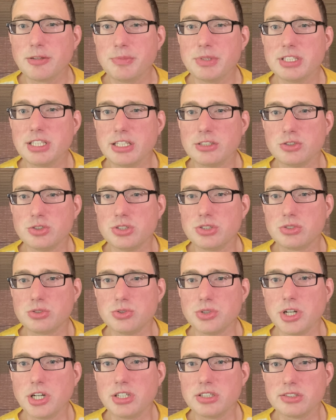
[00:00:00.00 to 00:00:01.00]
that just
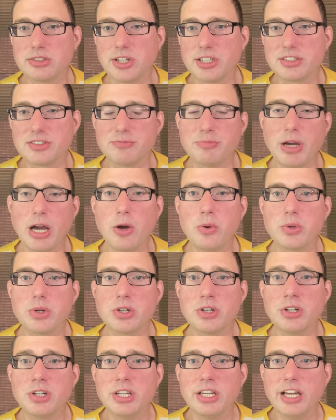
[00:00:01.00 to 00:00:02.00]
draws lots of power
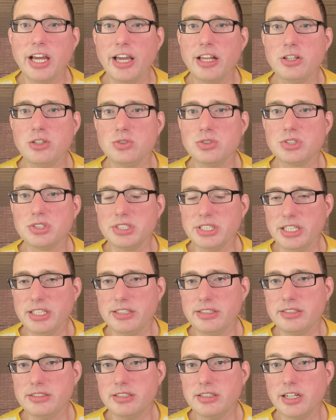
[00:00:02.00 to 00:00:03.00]
and you just need
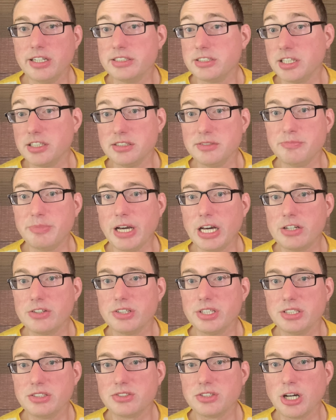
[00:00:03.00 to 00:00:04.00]
a ton of
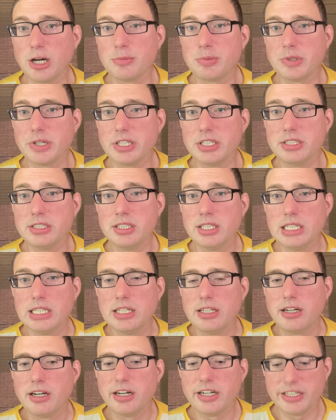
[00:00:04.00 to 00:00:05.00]
batteries to operate it,
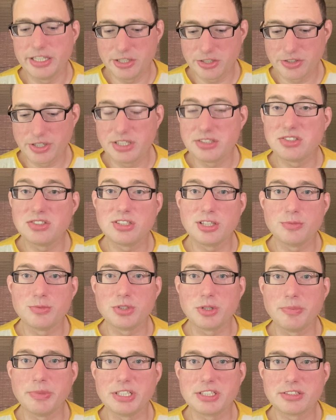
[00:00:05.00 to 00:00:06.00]
integrated systems are
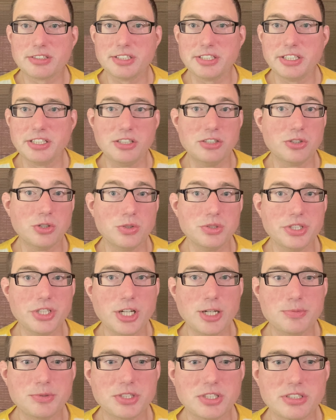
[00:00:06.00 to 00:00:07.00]
basically your only
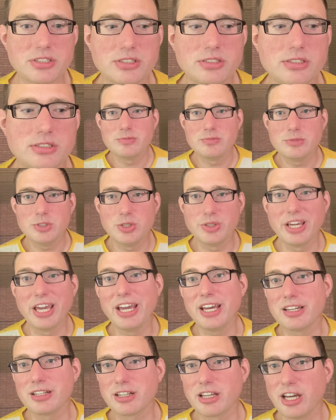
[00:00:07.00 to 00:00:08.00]
option. You
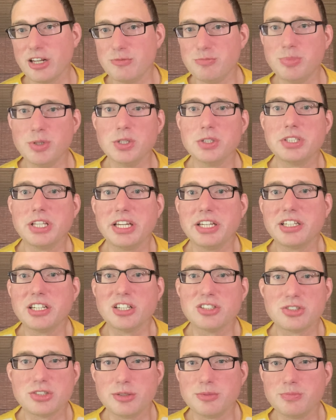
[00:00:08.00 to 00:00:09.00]
can kind of build a
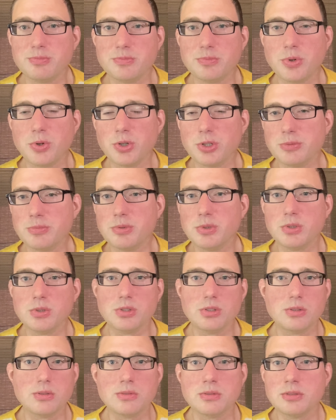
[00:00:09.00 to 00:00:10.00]
custom
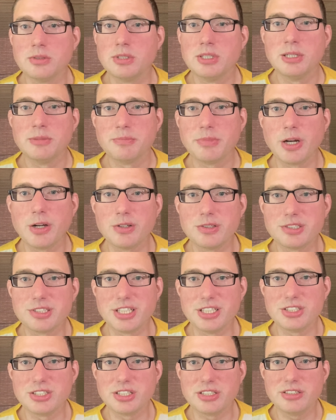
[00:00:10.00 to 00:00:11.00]
portable power
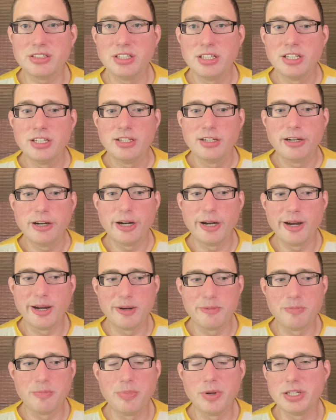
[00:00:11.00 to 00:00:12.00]
station,
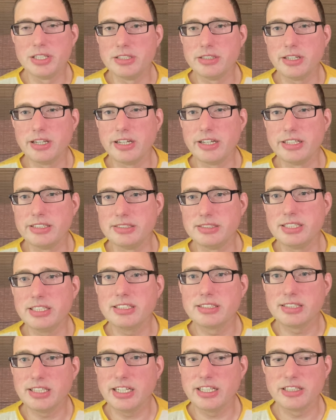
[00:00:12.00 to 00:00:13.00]
but I think
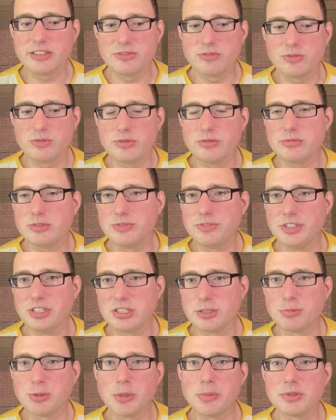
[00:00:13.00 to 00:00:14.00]
that defeats
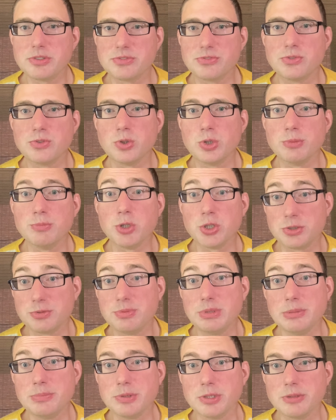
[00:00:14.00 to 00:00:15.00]
the purpose for most
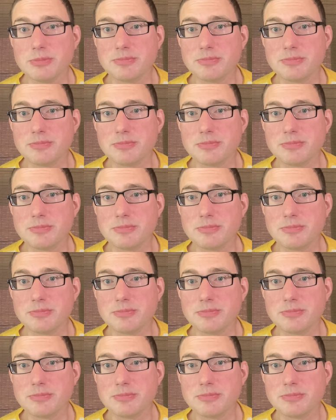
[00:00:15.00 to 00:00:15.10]
people.